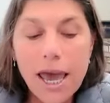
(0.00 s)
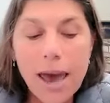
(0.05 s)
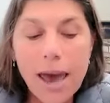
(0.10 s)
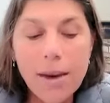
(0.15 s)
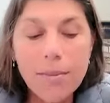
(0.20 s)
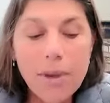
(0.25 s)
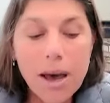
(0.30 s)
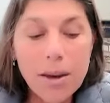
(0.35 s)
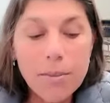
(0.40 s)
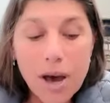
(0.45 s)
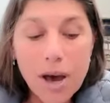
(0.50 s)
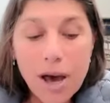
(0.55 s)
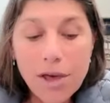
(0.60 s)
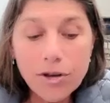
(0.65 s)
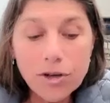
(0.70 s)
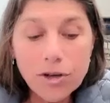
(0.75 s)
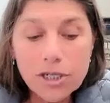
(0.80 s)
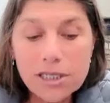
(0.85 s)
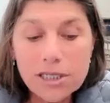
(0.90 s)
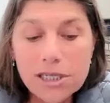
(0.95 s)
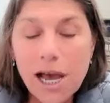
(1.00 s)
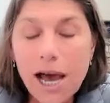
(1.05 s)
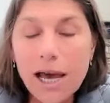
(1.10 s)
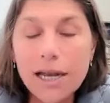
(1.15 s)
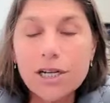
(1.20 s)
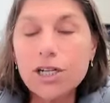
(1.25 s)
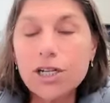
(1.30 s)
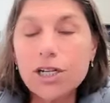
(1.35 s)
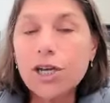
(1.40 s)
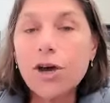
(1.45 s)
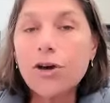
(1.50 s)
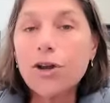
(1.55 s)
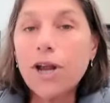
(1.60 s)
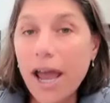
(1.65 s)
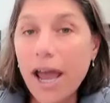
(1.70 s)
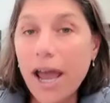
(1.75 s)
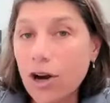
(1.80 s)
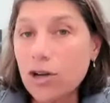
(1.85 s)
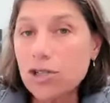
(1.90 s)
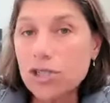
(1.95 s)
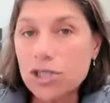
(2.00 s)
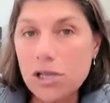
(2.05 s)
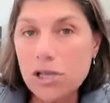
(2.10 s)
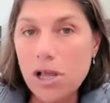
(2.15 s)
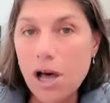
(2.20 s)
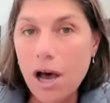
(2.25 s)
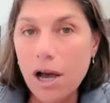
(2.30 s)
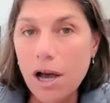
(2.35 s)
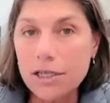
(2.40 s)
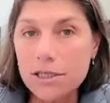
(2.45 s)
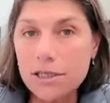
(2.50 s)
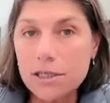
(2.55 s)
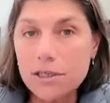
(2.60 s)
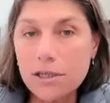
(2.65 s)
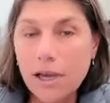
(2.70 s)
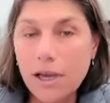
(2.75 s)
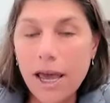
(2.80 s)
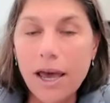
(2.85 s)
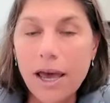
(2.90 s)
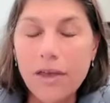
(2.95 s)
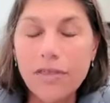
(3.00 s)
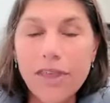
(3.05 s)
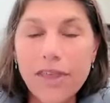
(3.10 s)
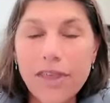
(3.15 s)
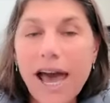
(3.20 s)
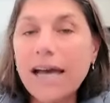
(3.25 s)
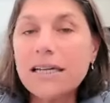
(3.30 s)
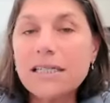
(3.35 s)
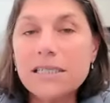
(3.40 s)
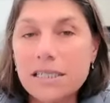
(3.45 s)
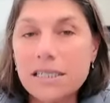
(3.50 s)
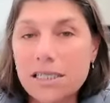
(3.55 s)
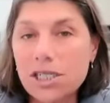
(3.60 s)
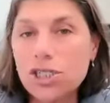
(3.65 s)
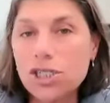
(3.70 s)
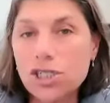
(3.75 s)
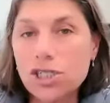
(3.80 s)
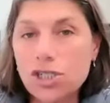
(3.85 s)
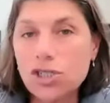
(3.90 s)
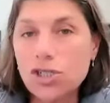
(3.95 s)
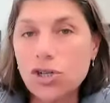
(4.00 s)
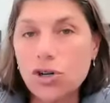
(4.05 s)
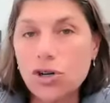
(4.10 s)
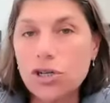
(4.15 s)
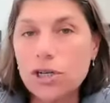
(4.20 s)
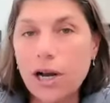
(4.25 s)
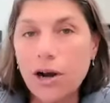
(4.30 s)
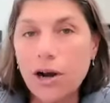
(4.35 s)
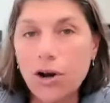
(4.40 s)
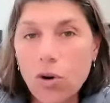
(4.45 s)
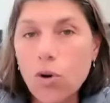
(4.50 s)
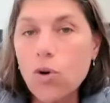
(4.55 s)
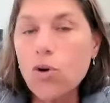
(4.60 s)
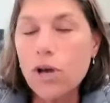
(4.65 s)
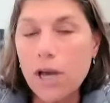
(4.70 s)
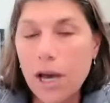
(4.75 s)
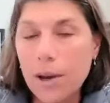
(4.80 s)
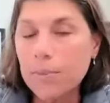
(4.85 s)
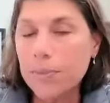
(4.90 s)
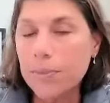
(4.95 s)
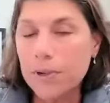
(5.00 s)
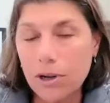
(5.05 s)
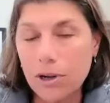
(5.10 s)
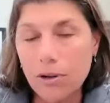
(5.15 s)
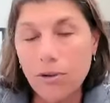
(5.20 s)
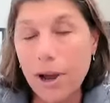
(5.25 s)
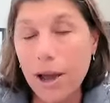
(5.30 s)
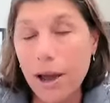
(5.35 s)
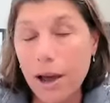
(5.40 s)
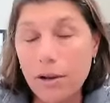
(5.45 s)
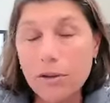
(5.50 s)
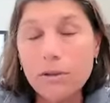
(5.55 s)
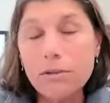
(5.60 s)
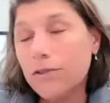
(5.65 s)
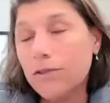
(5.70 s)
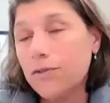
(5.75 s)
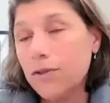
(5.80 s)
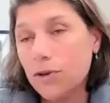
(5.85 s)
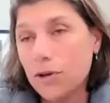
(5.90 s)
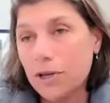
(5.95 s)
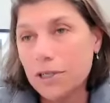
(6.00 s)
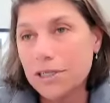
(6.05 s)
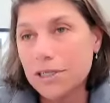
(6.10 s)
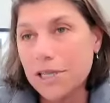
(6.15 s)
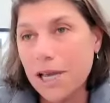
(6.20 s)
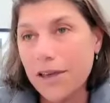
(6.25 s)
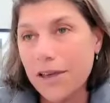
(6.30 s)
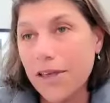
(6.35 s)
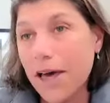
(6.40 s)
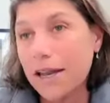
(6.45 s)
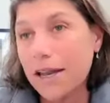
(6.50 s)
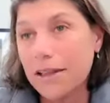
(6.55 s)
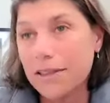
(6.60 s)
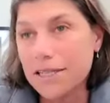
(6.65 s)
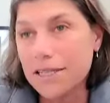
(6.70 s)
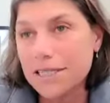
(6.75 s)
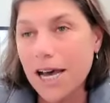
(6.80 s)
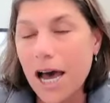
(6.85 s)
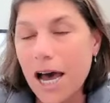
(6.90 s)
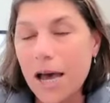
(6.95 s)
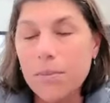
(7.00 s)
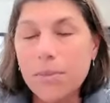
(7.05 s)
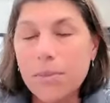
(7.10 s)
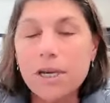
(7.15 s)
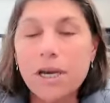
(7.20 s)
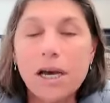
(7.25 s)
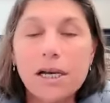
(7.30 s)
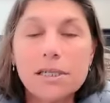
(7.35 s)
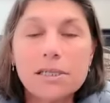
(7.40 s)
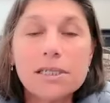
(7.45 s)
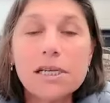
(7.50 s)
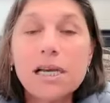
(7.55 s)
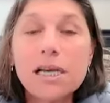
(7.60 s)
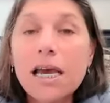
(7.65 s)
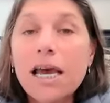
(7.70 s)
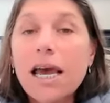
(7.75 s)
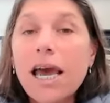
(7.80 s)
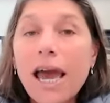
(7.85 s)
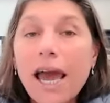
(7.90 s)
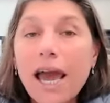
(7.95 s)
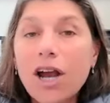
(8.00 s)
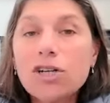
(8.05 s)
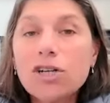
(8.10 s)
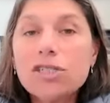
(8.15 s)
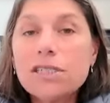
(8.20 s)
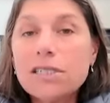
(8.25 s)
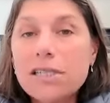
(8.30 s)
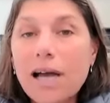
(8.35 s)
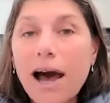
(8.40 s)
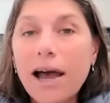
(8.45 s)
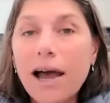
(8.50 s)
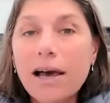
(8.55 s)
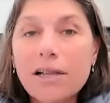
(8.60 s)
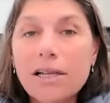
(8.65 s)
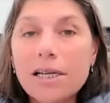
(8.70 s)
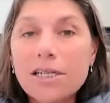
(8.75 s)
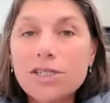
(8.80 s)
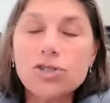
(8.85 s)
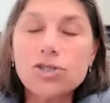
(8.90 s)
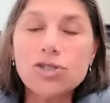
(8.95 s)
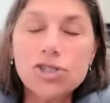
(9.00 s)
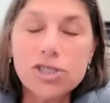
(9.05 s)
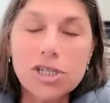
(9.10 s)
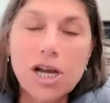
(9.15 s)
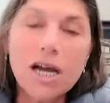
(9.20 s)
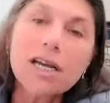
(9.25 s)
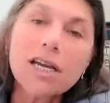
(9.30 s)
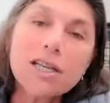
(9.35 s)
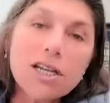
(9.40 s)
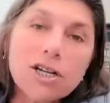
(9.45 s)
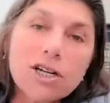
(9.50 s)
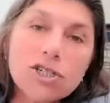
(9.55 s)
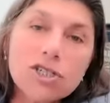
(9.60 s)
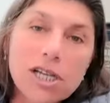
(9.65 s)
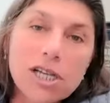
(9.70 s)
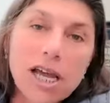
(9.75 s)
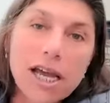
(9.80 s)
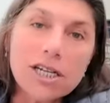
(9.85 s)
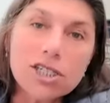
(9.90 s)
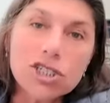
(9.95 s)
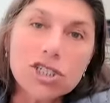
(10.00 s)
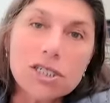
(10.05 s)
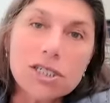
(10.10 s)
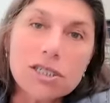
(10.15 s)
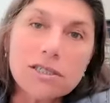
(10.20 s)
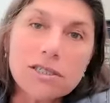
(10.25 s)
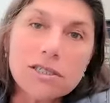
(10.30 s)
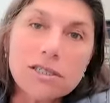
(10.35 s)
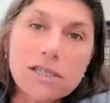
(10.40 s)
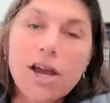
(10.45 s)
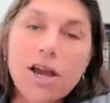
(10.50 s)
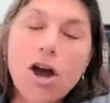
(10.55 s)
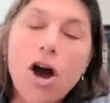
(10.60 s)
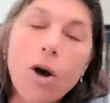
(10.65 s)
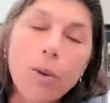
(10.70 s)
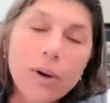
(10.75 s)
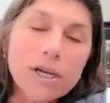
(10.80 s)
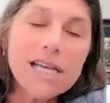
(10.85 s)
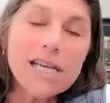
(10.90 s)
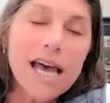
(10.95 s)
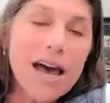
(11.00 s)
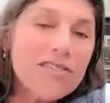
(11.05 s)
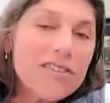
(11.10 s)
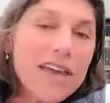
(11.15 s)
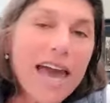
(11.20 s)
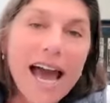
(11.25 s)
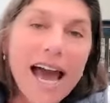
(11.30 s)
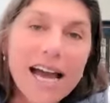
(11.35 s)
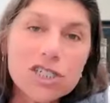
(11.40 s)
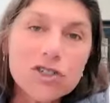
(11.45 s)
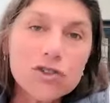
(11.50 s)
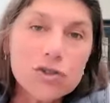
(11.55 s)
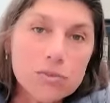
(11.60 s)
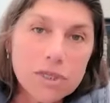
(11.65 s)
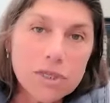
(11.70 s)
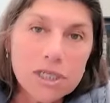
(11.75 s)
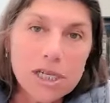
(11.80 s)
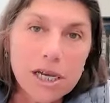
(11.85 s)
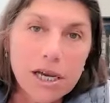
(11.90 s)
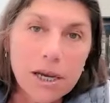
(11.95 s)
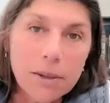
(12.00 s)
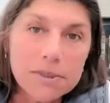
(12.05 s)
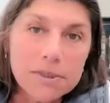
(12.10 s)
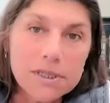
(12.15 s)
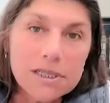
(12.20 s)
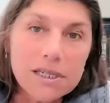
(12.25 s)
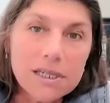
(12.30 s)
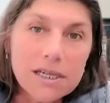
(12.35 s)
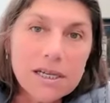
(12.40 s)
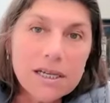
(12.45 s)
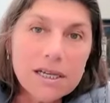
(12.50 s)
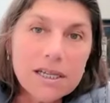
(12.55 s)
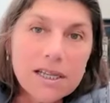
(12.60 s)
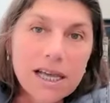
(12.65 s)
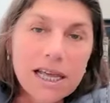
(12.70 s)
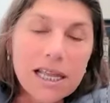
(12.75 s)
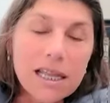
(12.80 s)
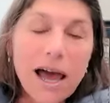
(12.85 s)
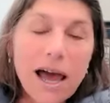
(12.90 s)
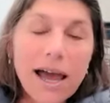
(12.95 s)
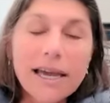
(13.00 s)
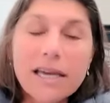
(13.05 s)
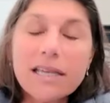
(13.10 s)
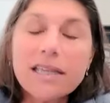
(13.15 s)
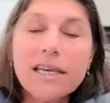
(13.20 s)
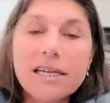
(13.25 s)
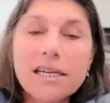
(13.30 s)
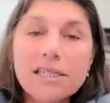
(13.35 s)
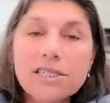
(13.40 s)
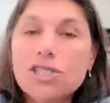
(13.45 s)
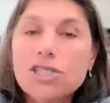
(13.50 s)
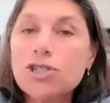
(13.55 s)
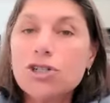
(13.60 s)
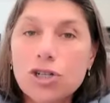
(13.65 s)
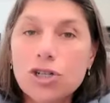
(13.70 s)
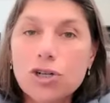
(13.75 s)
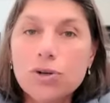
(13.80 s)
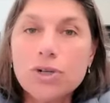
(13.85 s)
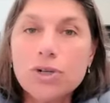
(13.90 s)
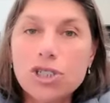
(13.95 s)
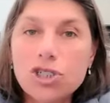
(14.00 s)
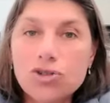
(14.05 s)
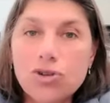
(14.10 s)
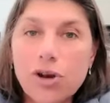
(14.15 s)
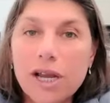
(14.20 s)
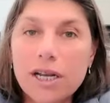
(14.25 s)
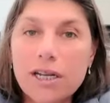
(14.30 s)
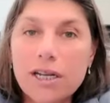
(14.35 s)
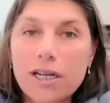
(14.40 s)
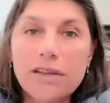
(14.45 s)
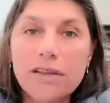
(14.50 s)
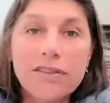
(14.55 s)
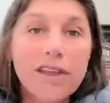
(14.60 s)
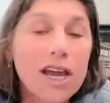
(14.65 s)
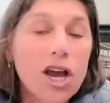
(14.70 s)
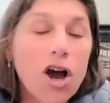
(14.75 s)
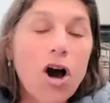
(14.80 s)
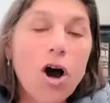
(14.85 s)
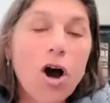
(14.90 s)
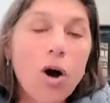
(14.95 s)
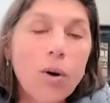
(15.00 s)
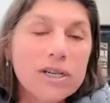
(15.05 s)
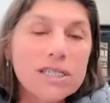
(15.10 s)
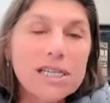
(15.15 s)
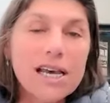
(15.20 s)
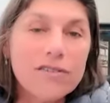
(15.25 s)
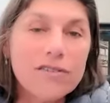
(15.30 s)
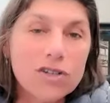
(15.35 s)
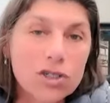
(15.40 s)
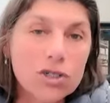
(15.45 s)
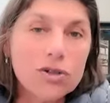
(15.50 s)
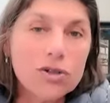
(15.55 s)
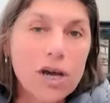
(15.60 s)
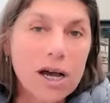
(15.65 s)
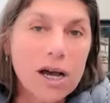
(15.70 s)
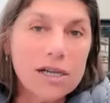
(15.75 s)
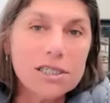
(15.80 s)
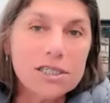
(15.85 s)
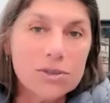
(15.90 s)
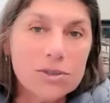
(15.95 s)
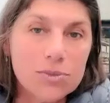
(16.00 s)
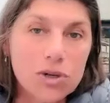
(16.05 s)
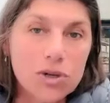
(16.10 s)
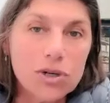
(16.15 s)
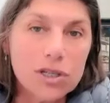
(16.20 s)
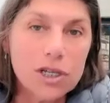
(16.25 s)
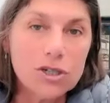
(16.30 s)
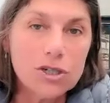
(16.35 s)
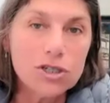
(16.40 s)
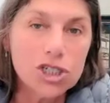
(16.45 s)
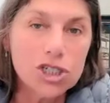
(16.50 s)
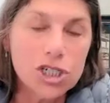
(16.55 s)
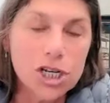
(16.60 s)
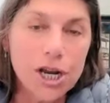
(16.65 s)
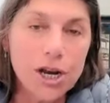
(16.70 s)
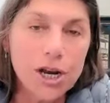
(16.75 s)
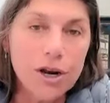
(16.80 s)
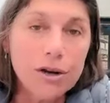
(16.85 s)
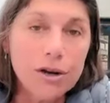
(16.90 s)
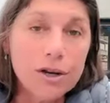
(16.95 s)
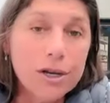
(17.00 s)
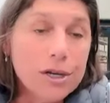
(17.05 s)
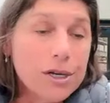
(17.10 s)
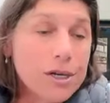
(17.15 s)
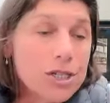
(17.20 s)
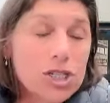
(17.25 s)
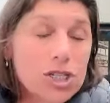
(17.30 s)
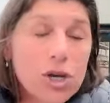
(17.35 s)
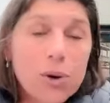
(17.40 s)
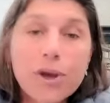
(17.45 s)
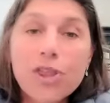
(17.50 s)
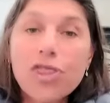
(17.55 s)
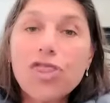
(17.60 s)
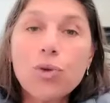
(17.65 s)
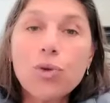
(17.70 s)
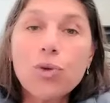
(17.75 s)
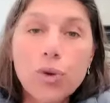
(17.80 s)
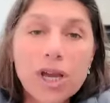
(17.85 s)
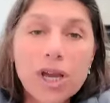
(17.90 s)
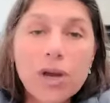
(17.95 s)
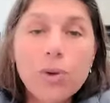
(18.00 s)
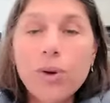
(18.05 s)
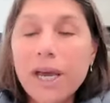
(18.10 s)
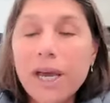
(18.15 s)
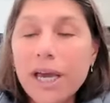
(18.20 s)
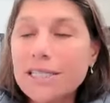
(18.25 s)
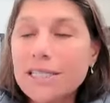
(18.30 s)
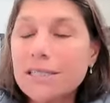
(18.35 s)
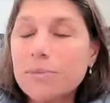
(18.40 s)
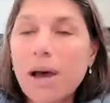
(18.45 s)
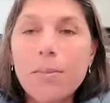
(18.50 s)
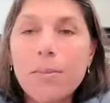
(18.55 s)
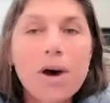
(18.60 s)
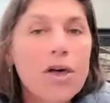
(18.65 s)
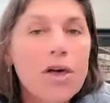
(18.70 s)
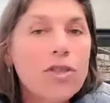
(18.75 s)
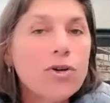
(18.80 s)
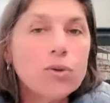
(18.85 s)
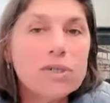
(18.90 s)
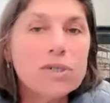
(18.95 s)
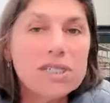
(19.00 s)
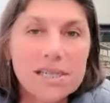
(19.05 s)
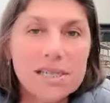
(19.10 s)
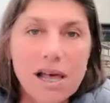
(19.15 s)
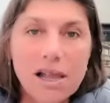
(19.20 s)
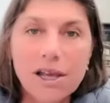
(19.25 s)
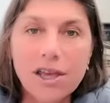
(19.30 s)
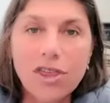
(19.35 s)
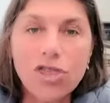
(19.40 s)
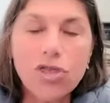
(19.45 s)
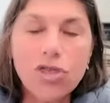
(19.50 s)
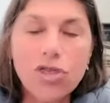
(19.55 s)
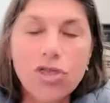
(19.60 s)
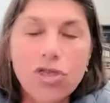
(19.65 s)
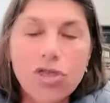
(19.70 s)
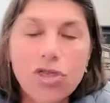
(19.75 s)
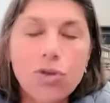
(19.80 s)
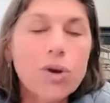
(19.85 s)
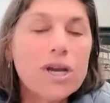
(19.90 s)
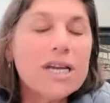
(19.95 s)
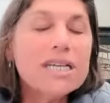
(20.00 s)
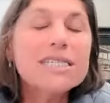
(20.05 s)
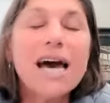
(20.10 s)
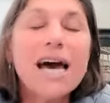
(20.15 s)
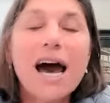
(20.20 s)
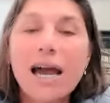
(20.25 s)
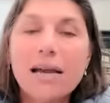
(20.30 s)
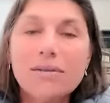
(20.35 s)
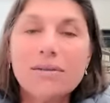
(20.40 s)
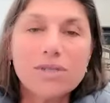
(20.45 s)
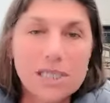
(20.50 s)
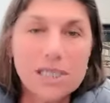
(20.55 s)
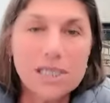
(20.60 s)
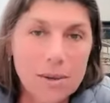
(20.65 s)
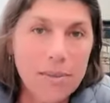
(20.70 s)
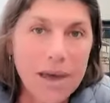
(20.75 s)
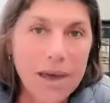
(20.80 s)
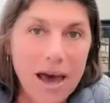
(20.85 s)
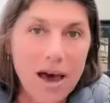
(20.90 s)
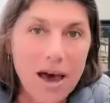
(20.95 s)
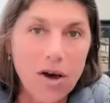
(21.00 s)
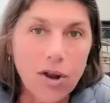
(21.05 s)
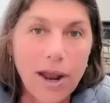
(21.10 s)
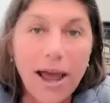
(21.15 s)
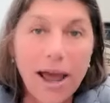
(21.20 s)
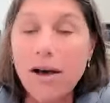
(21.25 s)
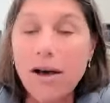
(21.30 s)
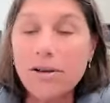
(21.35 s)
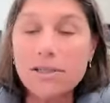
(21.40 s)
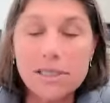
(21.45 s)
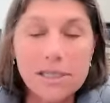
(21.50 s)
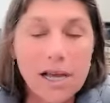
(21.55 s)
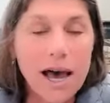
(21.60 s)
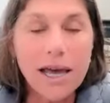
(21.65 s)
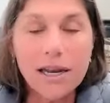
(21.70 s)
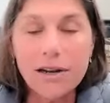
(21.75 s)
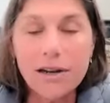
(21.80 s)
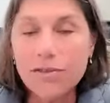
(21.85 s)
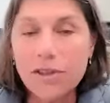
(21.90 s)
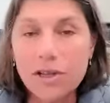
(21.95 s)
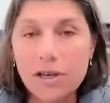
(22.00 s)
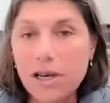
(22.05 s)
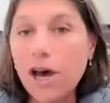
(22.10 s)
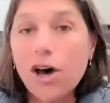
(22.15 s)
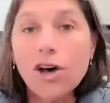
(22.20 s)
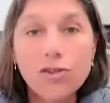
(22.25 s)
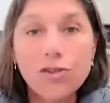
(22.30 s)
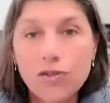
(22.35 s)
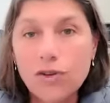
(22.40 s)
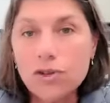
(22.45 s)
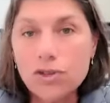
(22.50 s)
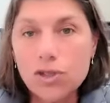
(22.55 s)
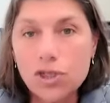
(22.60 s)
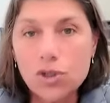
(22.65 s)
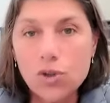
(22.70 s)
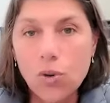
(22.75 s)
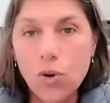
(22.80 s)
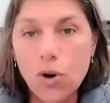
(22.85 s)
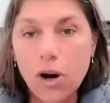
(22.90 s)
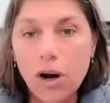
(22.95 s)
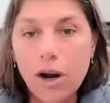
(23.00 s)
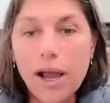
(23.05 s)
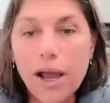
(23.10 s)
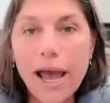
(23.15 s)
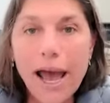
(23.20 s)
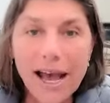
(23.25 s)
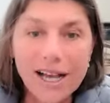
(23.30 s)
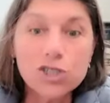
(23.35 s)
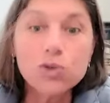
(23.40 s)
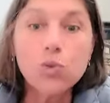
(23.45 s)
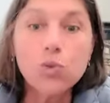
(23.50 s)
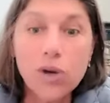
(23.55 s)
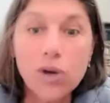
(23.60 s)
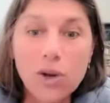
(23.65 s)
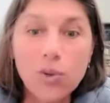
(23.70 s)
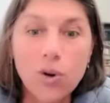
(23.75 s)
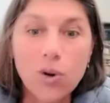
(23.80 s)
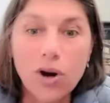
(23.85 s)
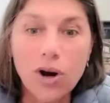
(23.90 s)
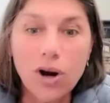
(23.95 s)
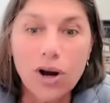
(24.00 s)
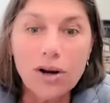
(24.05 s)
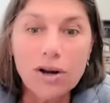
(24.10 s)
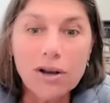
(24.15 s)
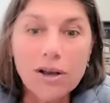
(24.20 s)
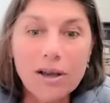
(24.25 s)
And my mother decided to go to hair salons. And that decision turned our whole company around, if you can say that at the time, because hairstylists are stuck in their stations. They always have cash from tips. They like things that are new and trendy, and they always have a new customer in their chair. So in 3 weeks, my mother was selling 3 times the amount outside of the health food store as we were.